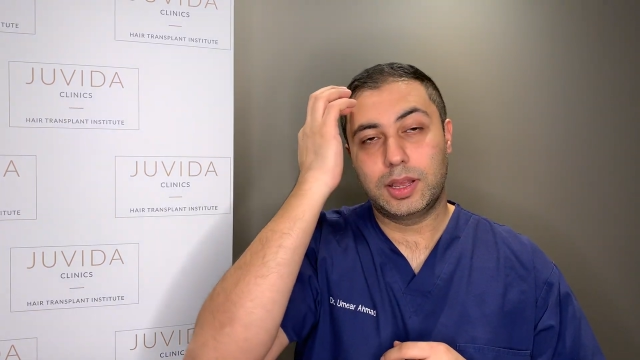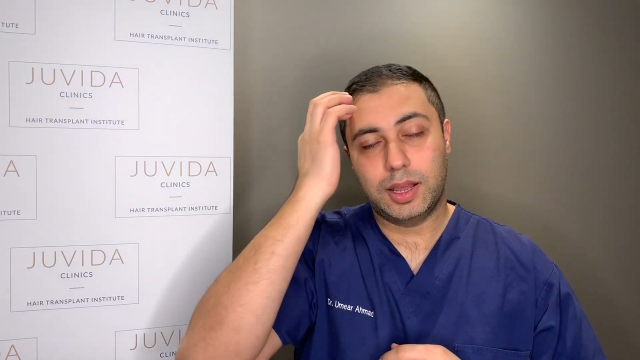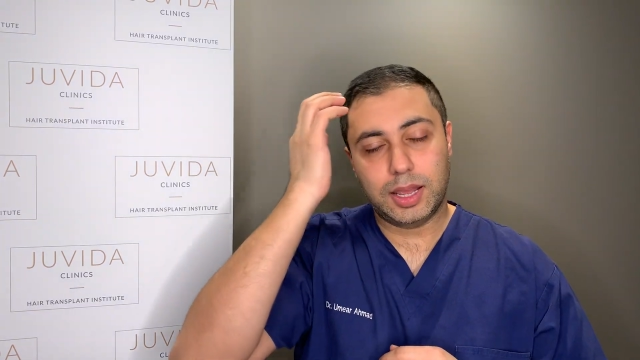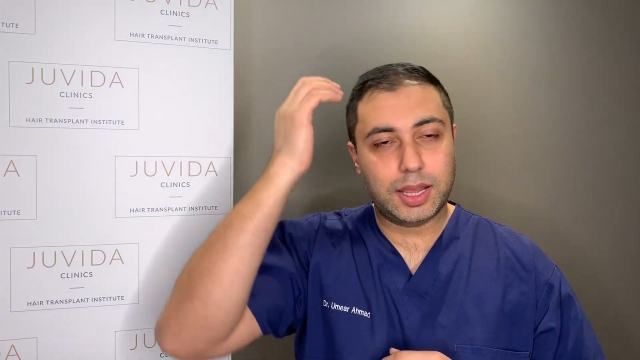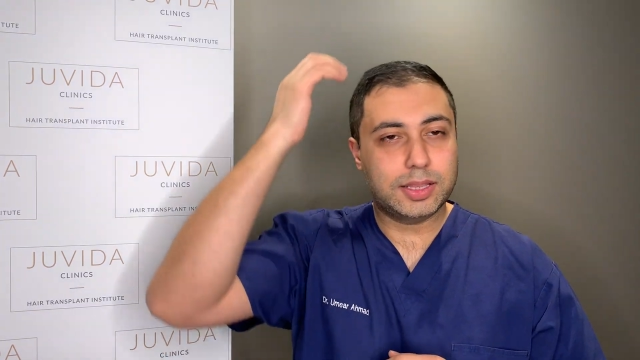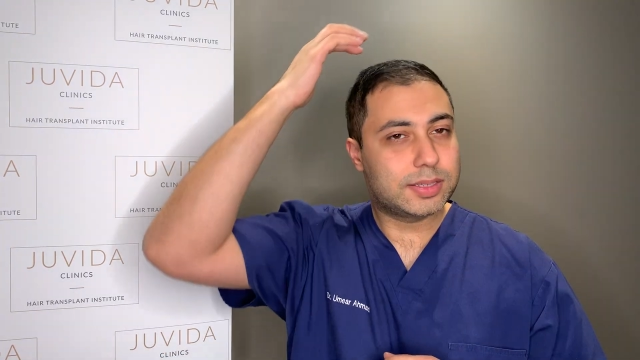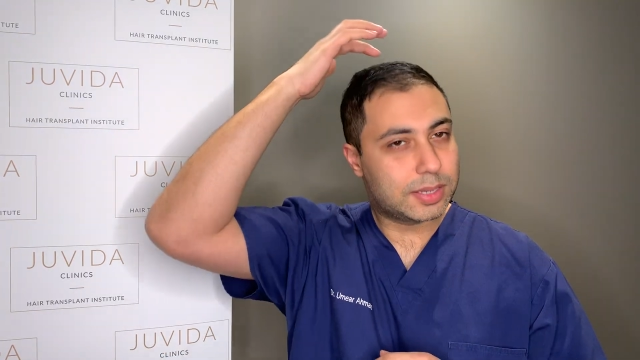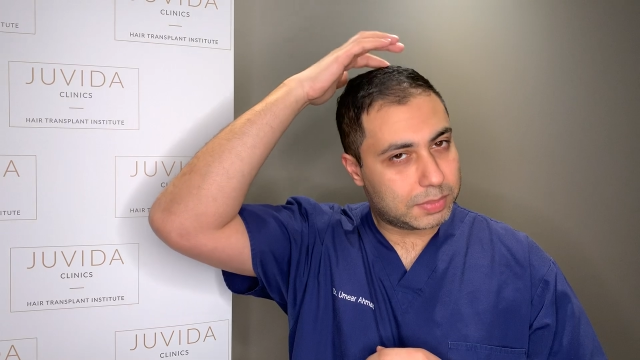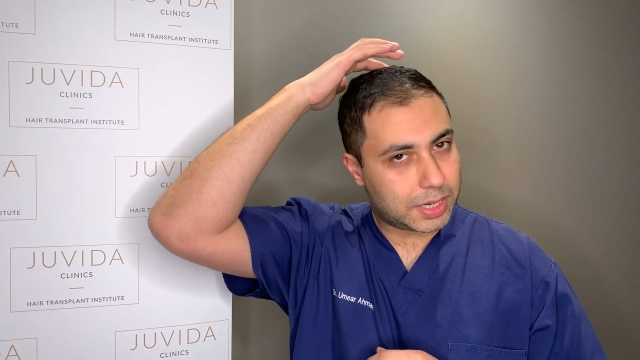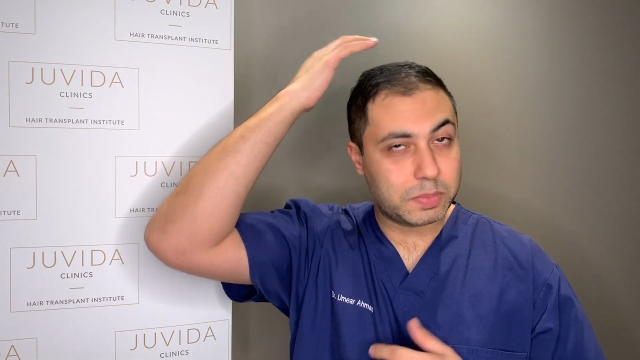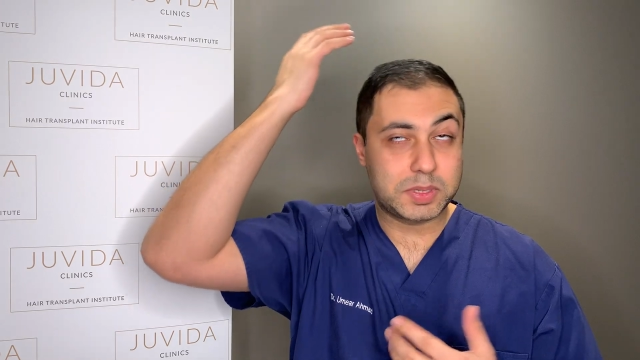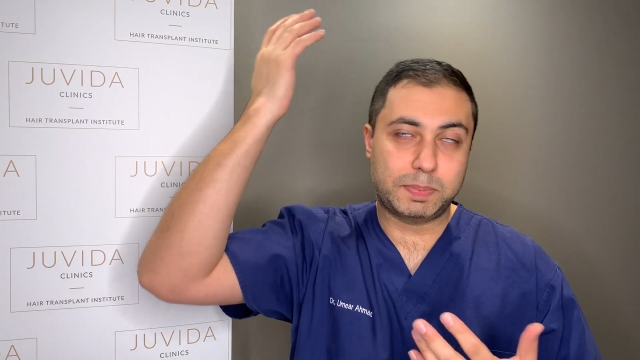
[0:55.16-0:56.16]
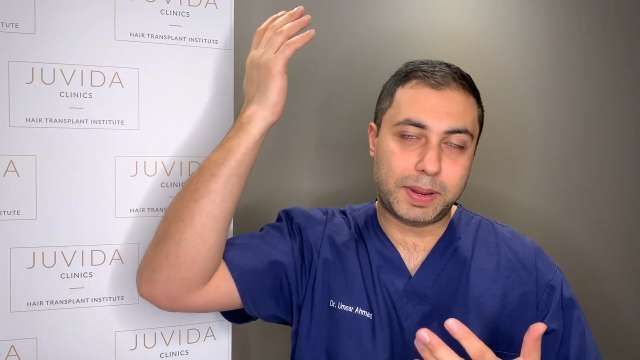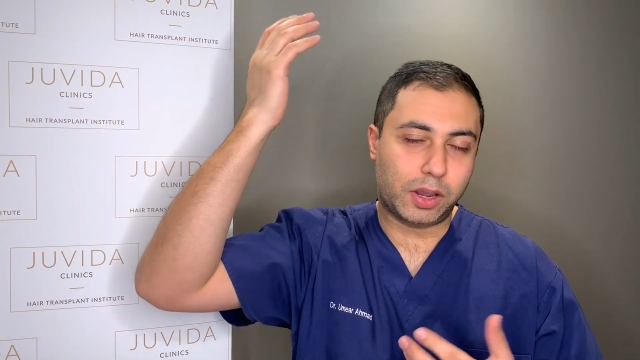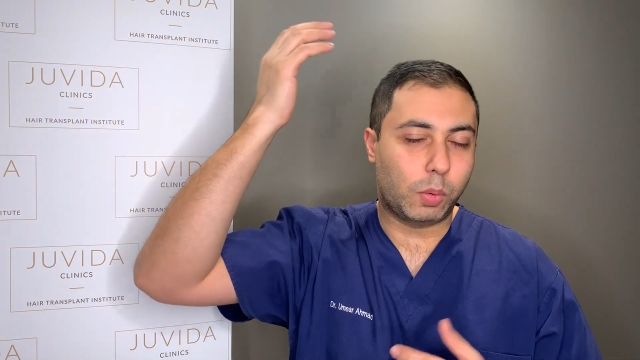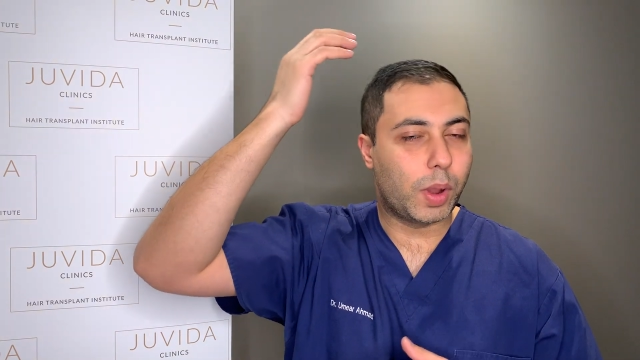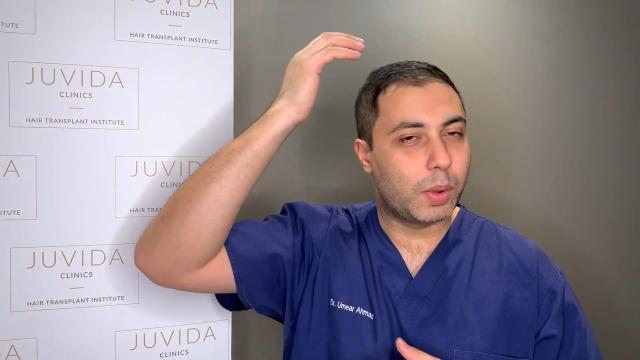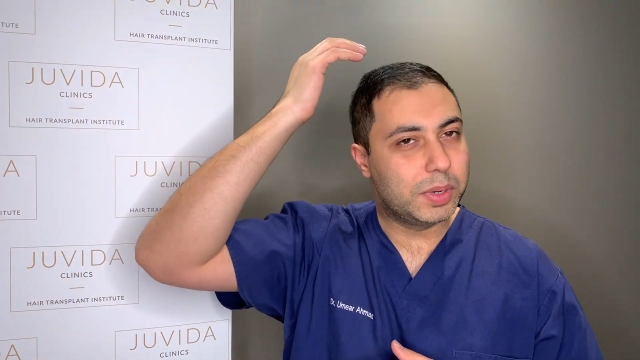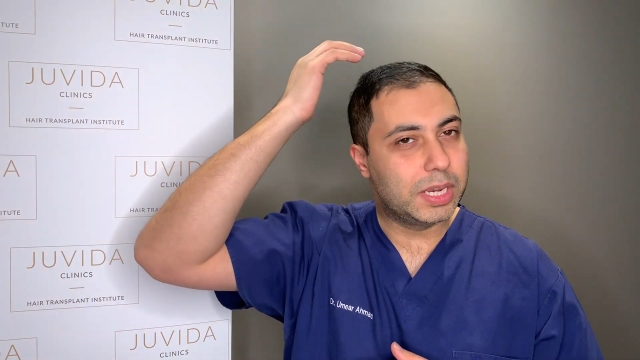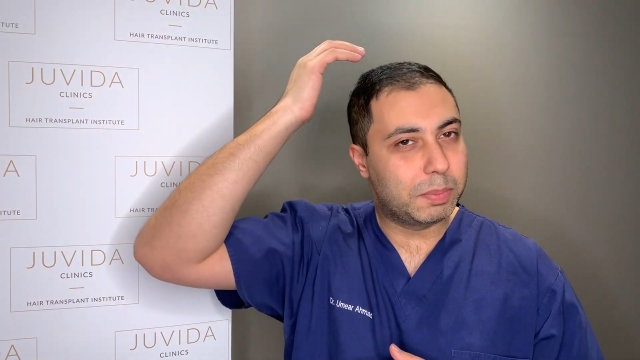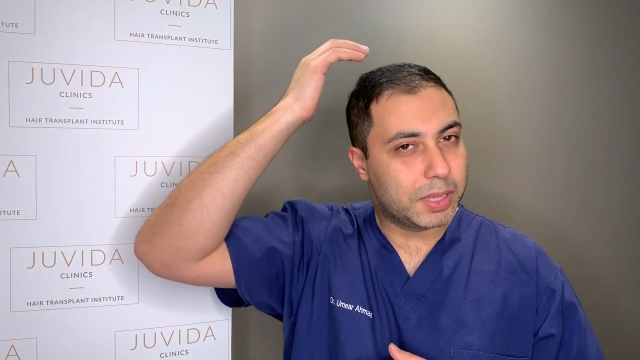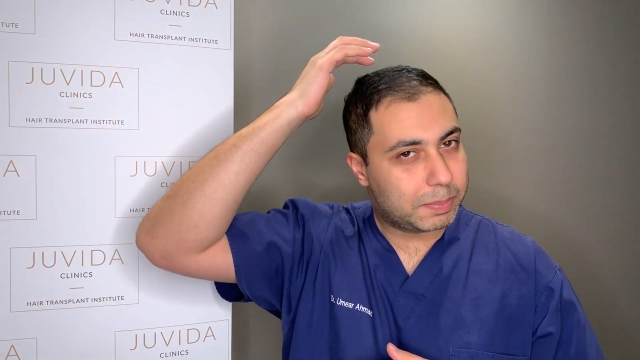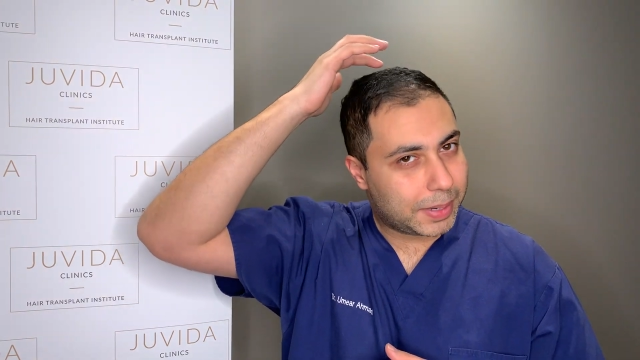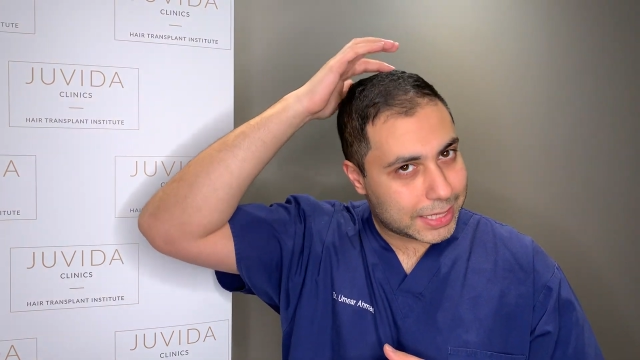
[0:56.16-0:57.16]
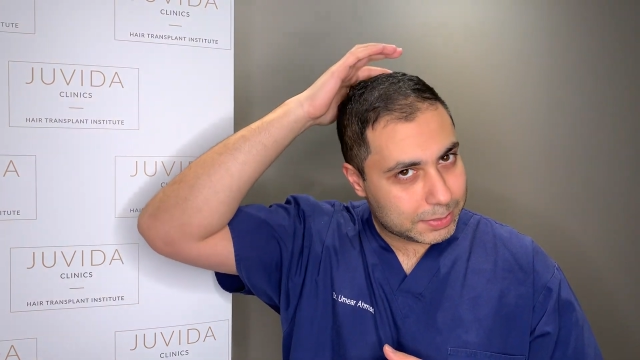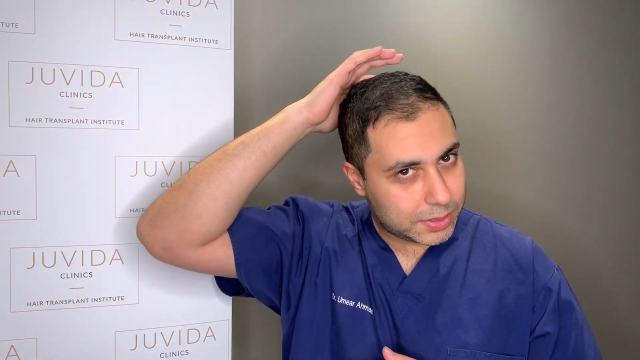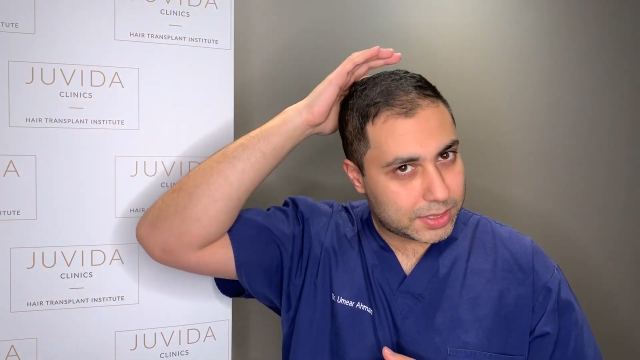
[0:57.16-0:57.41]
and sometimes, depending on where we put the plasma,